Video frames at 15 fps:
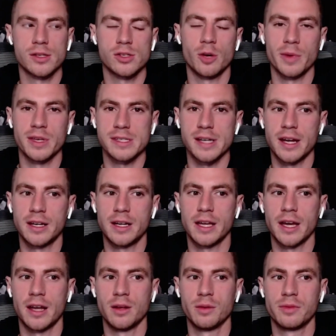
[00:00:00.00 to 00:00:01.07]
So I'm excited to
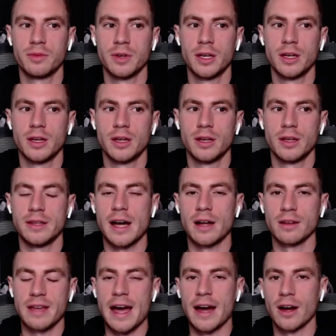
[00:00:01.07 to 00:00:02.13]
kind of
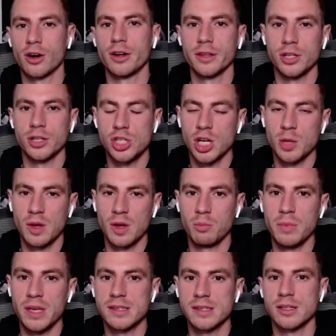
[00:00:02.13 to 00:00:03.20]
now tack on legitimate
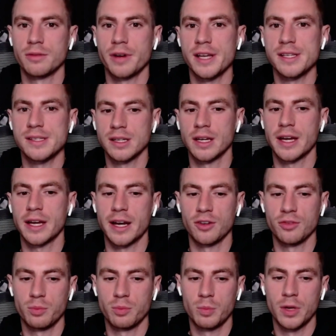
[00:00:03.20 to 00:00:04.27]
meets and racing and kind
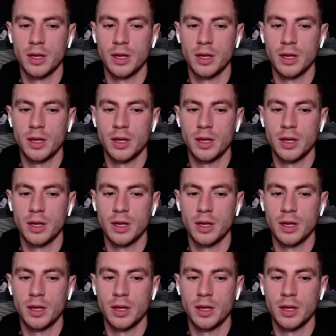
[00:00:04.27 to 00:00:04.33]
of